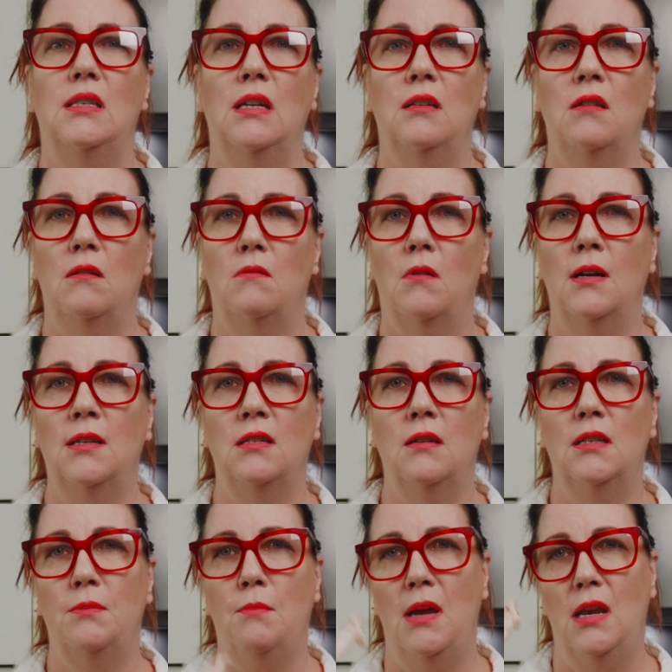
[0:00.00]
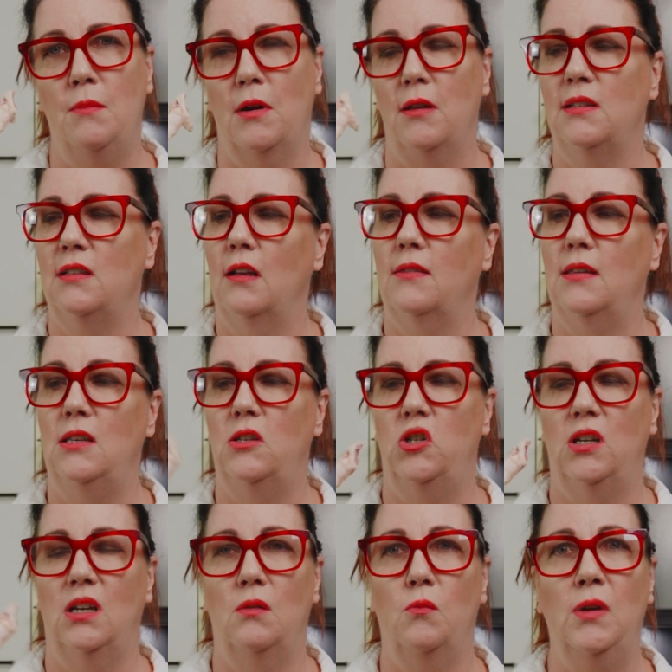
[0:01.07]
stick to the right size meaty bones like these
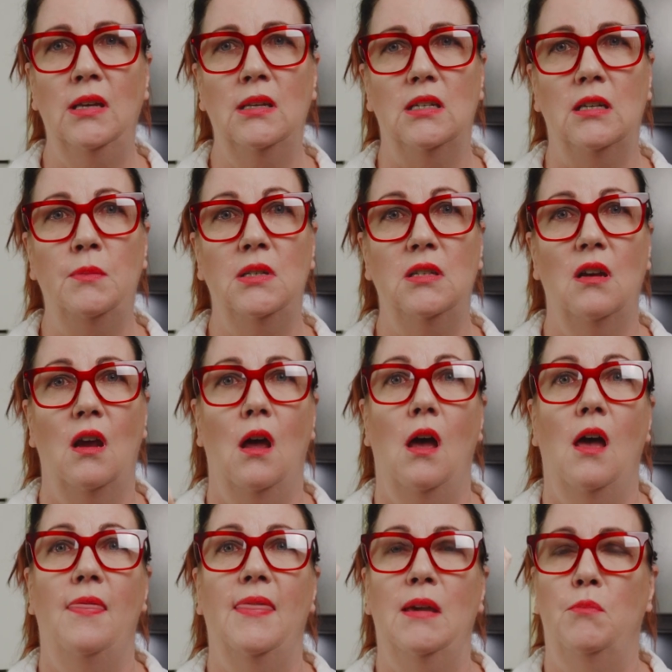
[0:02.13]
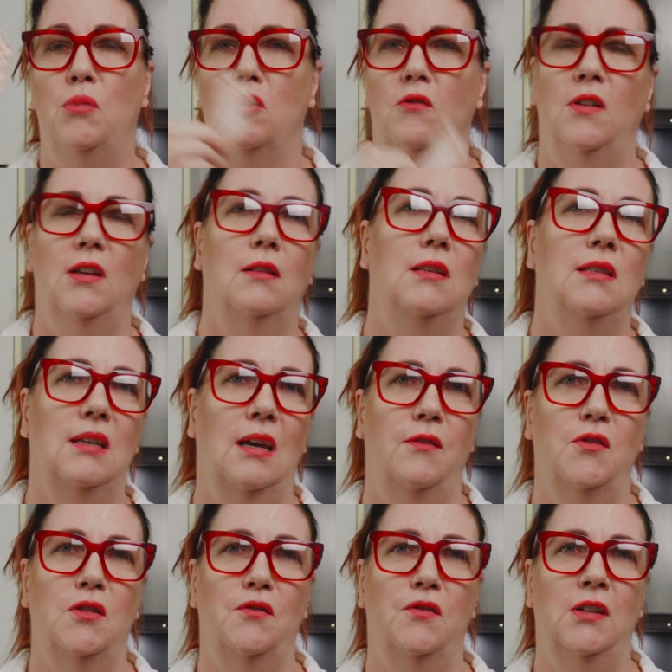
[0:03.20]
chicken wing tips, they're perfectly safe
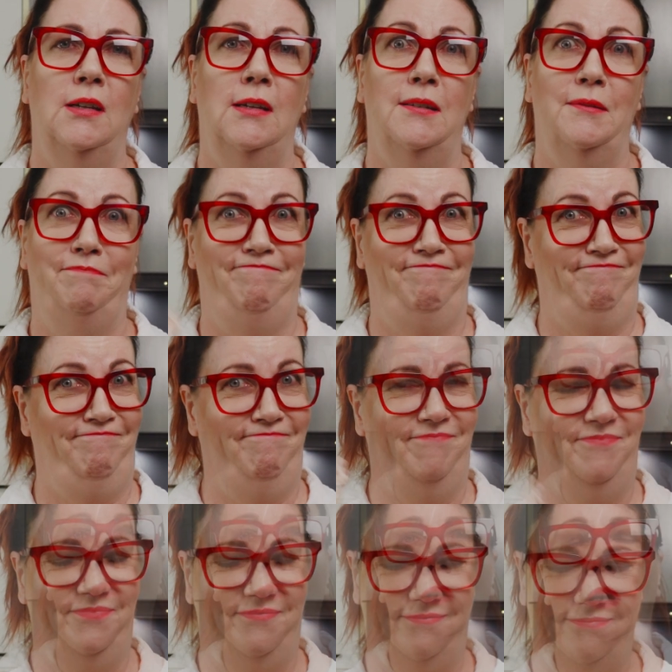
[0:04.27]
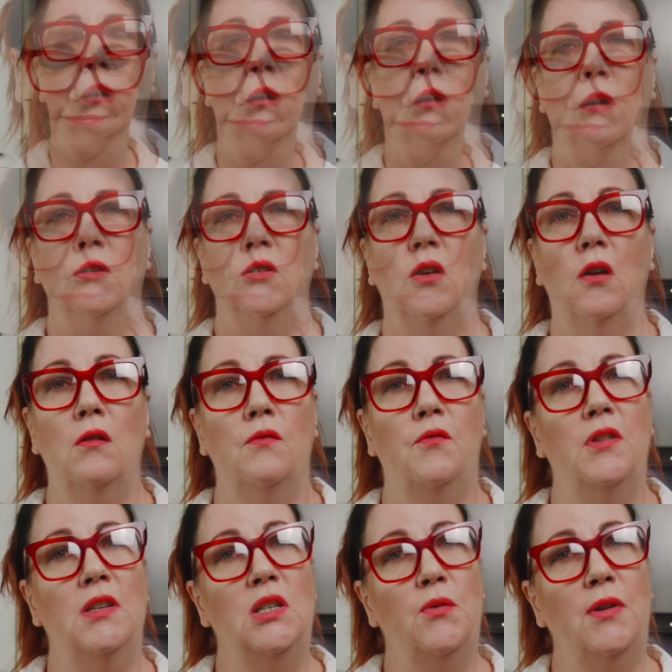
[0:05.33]
to feed. So
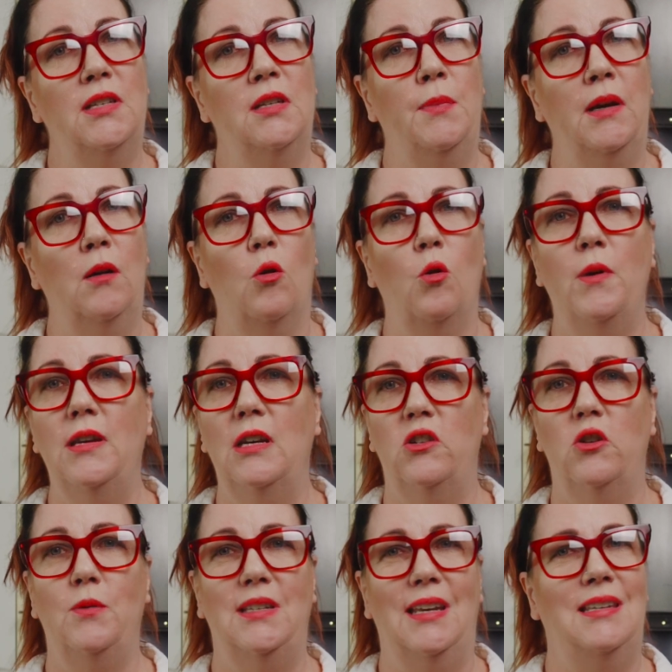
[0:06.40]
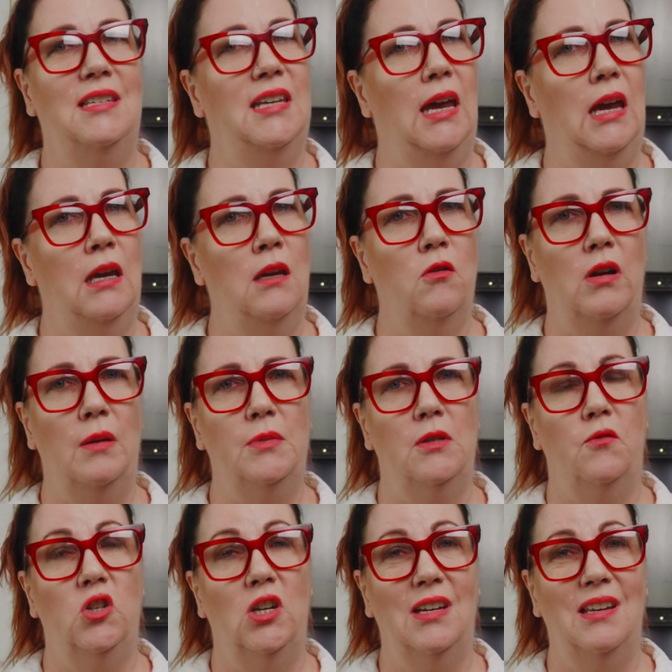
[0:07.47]
for this recipe, all we need to do is add 10 grams
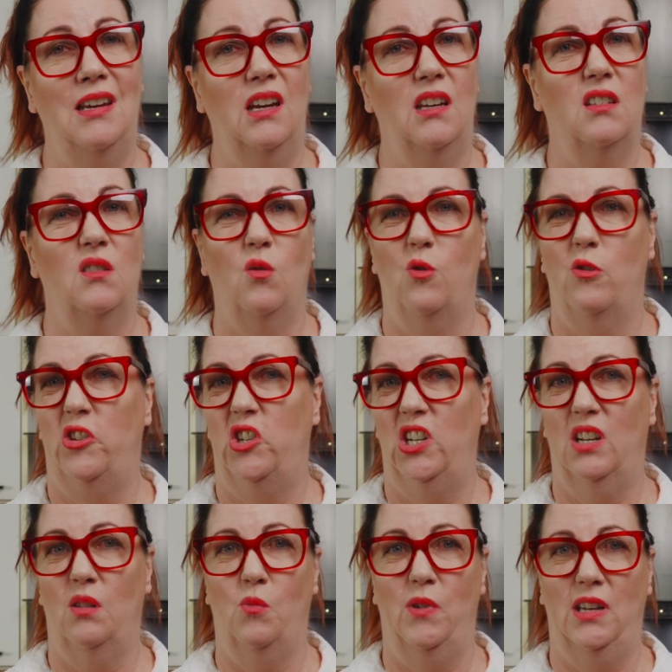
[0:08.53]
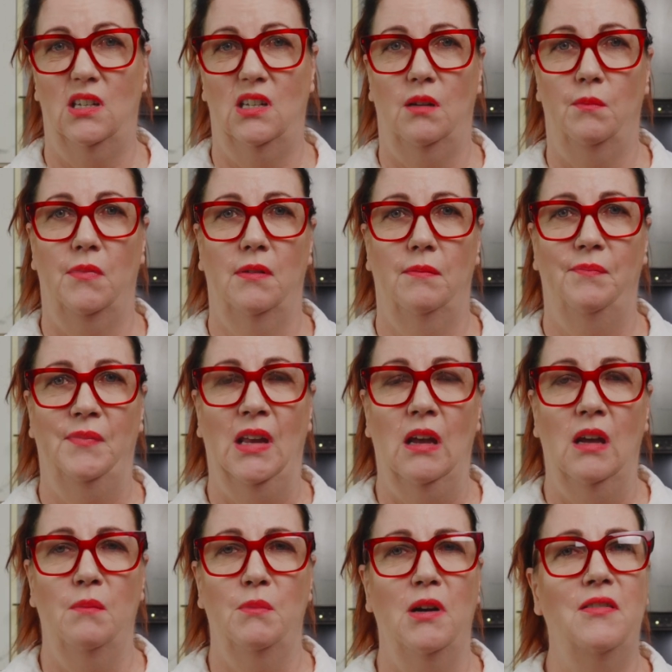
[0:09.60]
of chicken necks or a chicken wing tip.
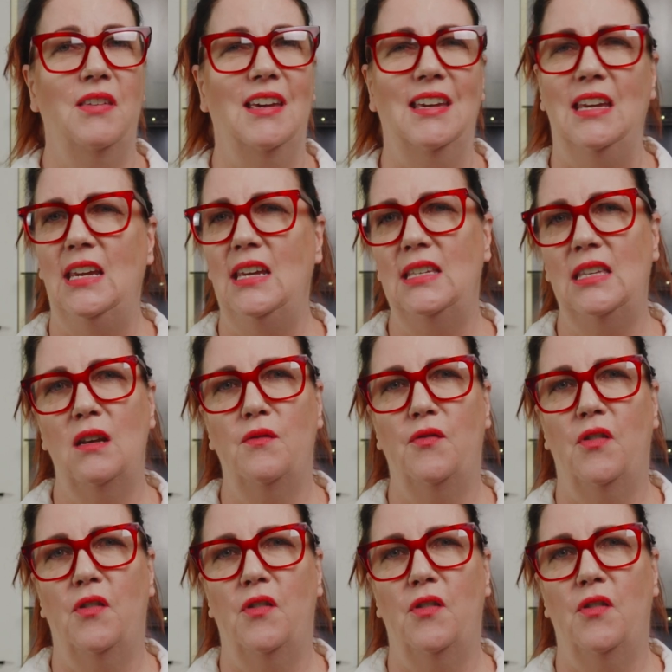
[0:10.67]
Both are easy to